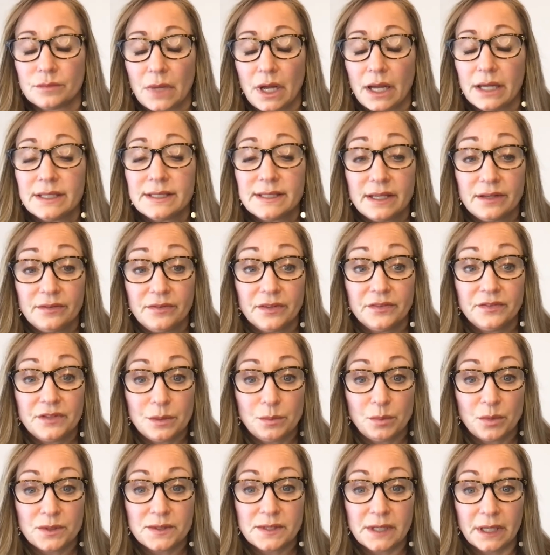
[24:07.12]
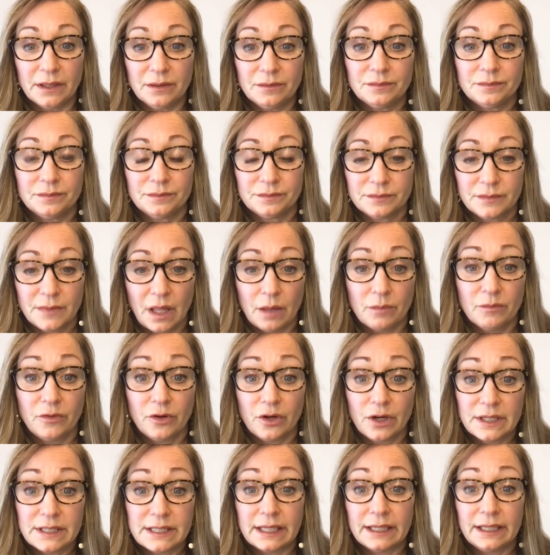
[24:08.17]
I'd say 50%. I'm
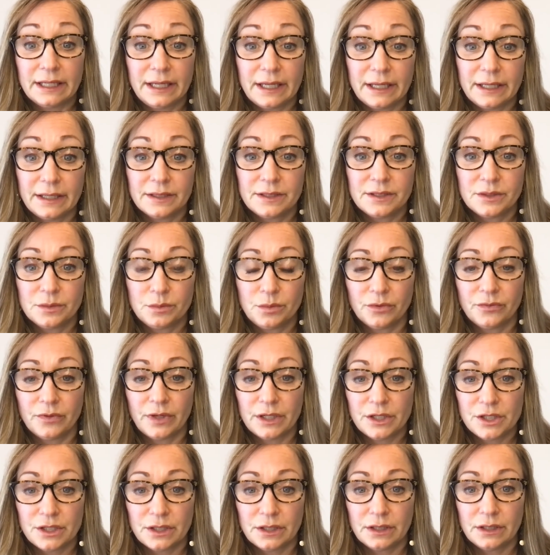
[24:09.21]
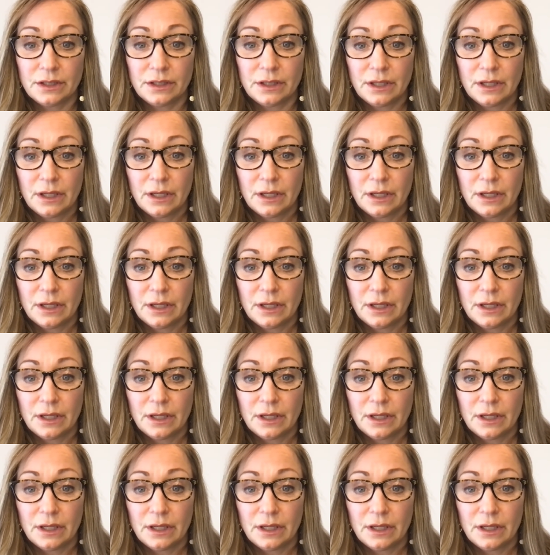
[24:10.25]
very dedicated to prevention.